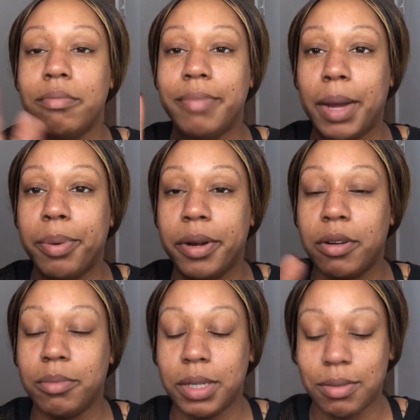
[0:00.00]
not put it
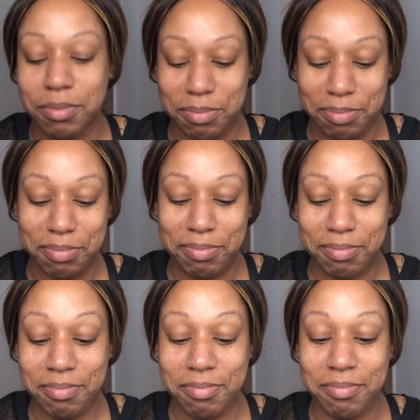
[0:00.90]
on, but
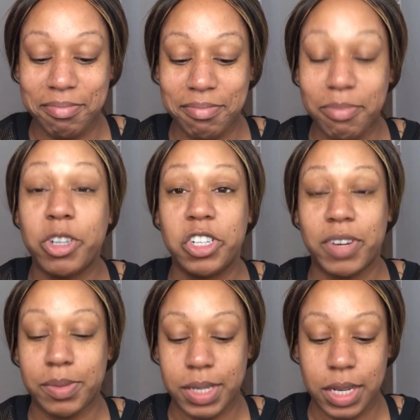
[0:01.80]

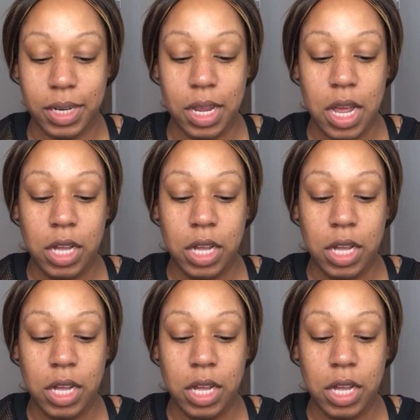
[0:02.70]
moisturize my skin.